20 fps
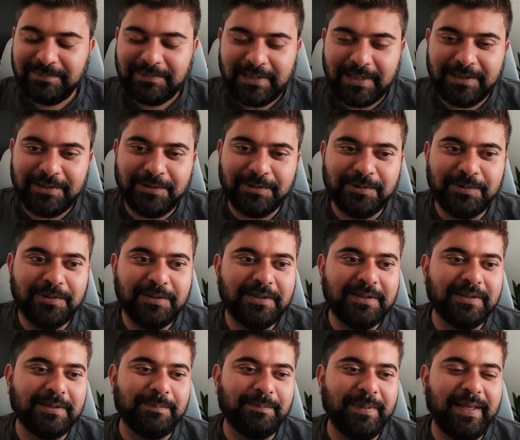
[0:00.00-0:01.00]

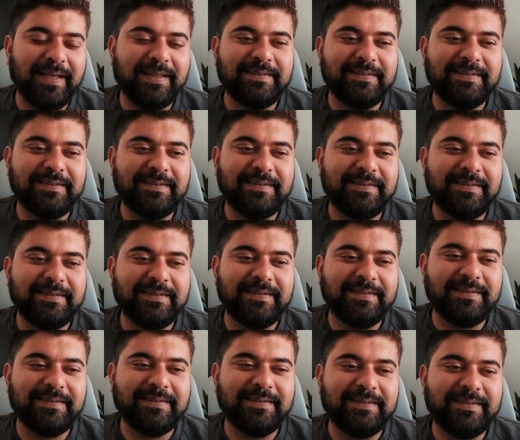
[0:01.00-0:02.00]
you'll make that
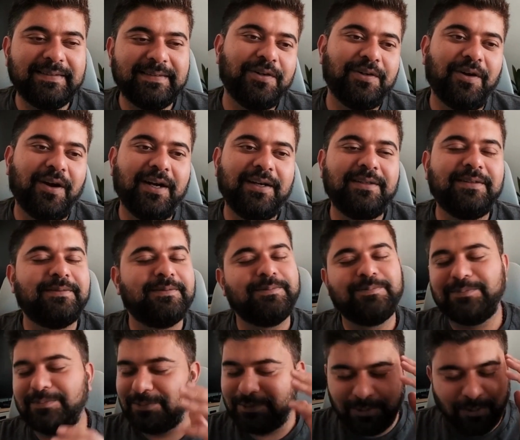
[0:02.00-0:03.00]
salary or not.
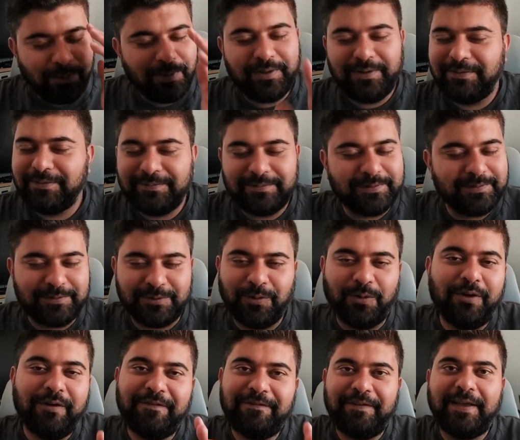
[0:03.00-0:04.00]

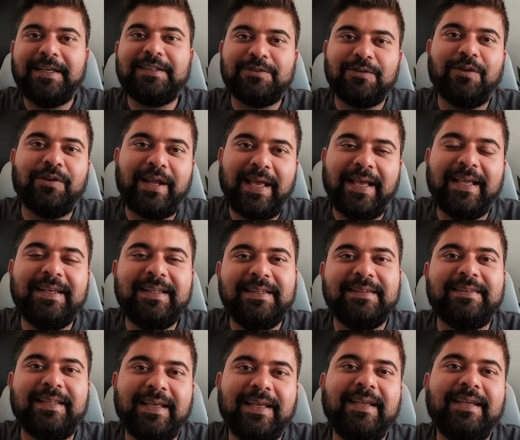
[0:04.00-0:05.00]
Don't fix on
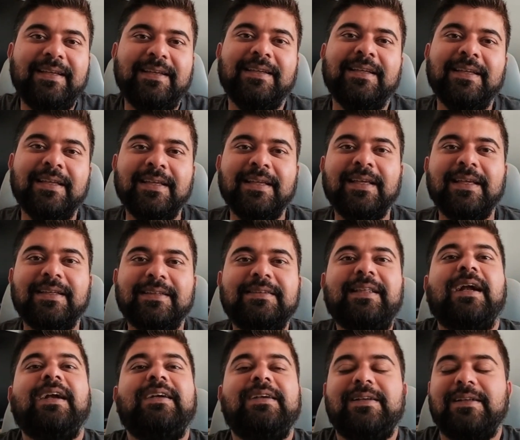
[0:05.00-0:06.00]
anything
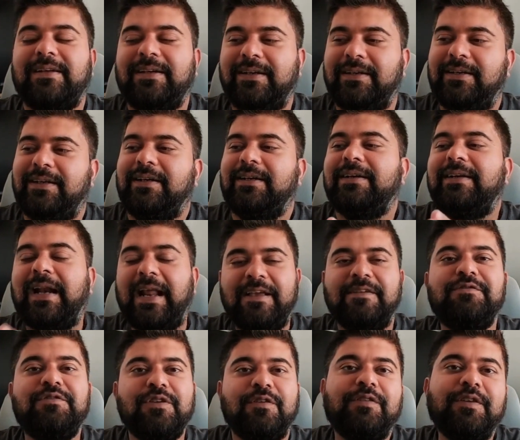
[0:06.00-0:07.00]
that
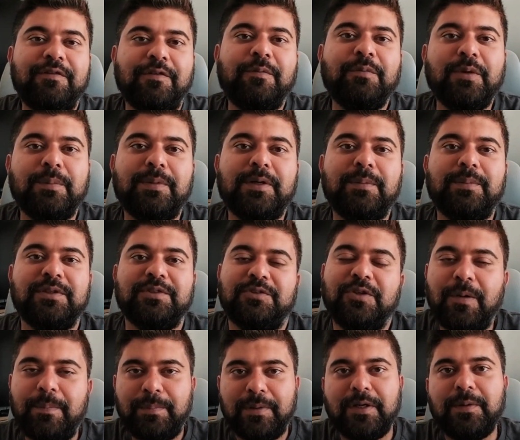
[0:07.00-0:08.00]
drives you away from your purpose.
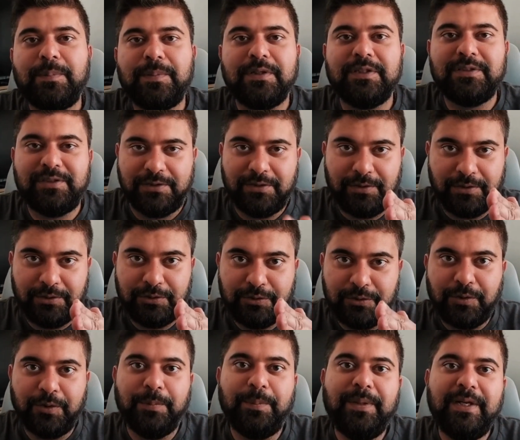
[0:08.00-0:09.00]
Your purpose
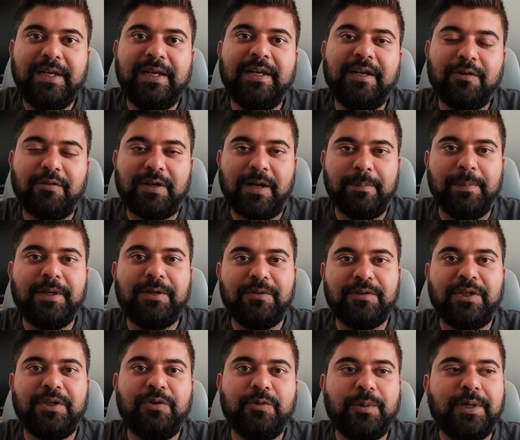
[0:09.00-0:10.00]
should be coming to
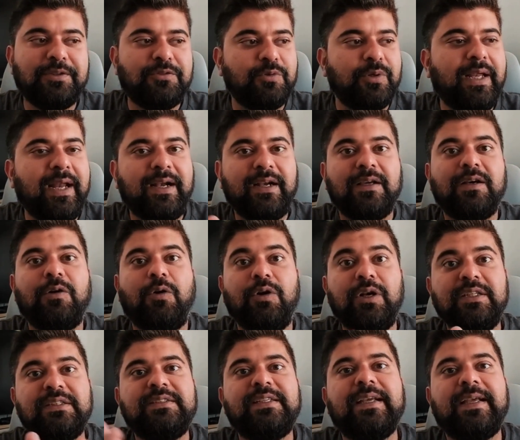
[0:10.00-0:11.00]
the US to get a
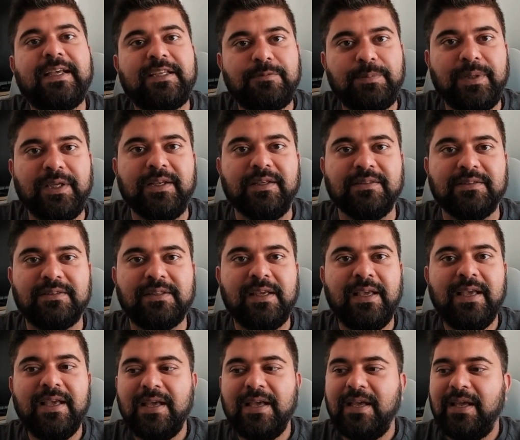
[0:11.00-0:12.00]
holistic experience.
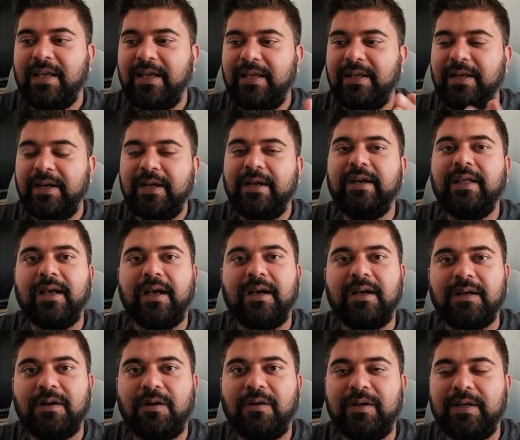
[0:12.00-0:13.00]
In
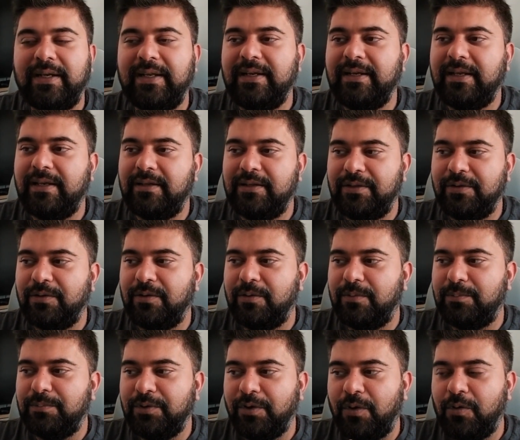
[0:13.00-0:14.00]
India, or in
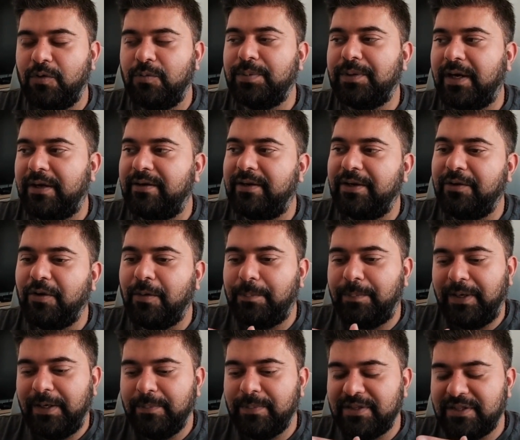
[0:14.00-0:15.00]
your home country, you're
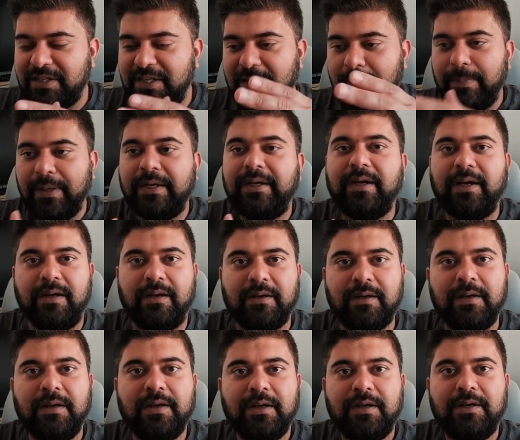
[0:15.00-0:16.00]
pretty much limited
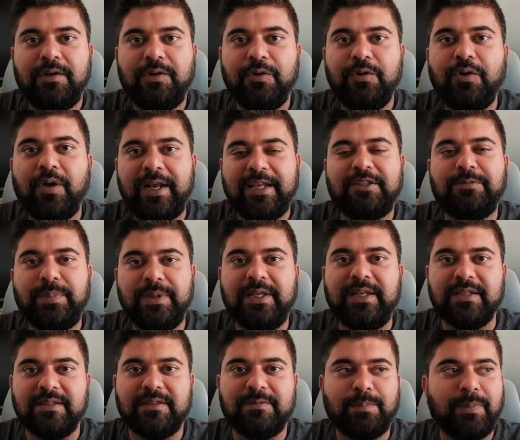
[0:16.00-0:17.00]
to your
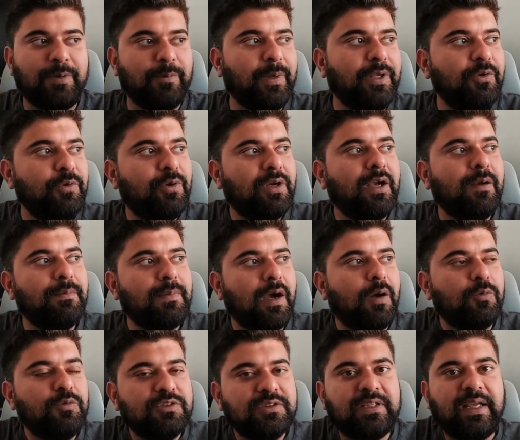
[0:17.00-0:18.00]
experience. But when you come
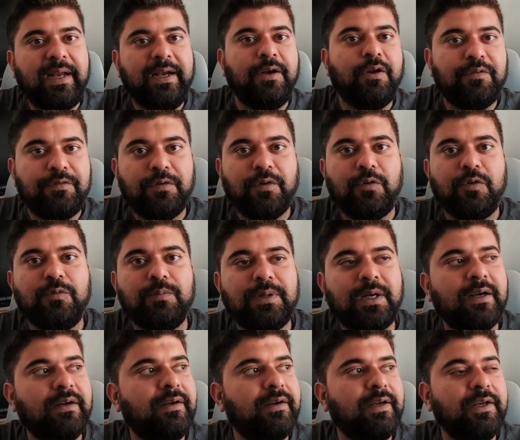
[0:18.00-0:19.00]
outside of your home
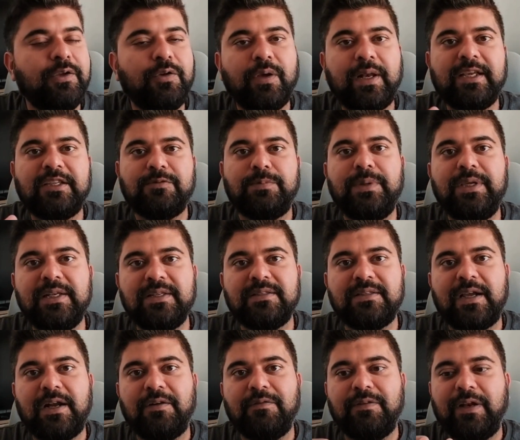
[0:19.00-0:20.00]
country, your experience
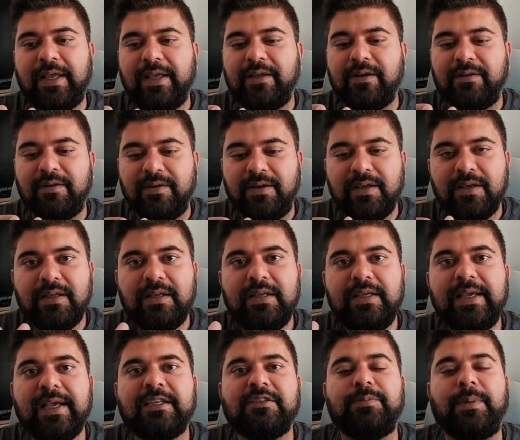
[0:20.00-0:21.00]
kind of like
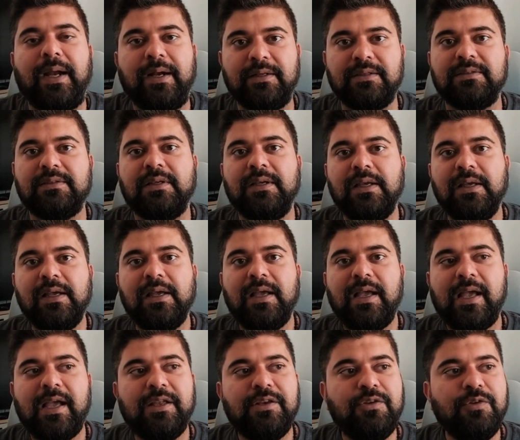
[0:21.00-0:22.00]
really expands,
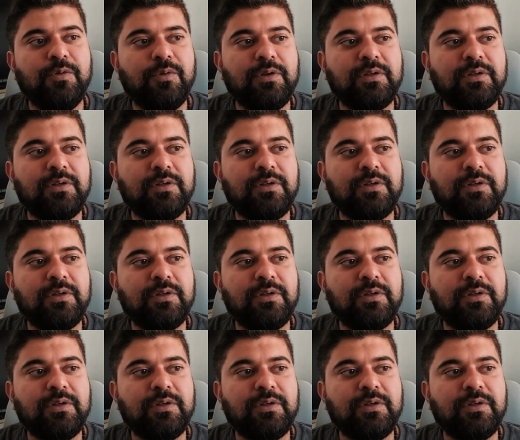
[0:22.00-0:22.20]
and you